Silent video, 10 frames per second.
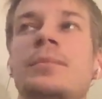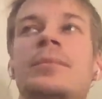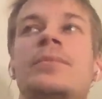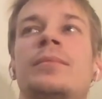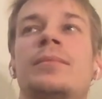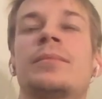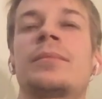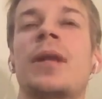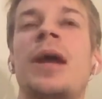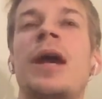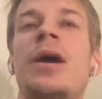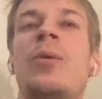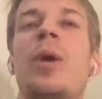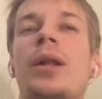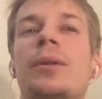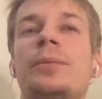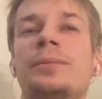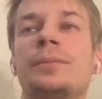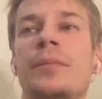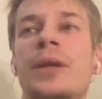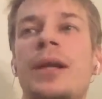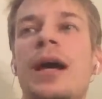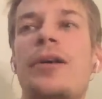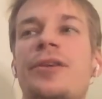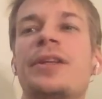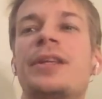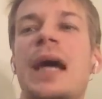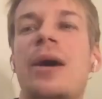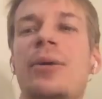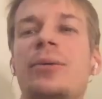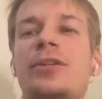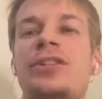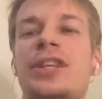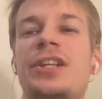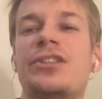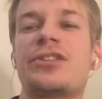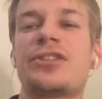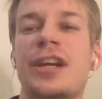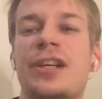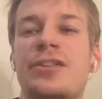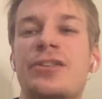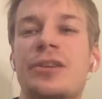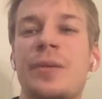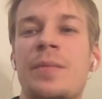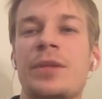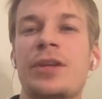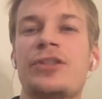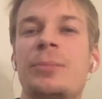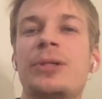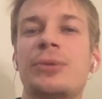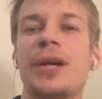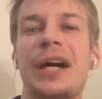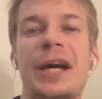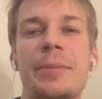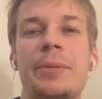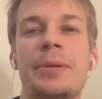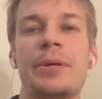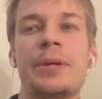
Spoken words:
Mhm. Well, I think now data science is a bit of a hype,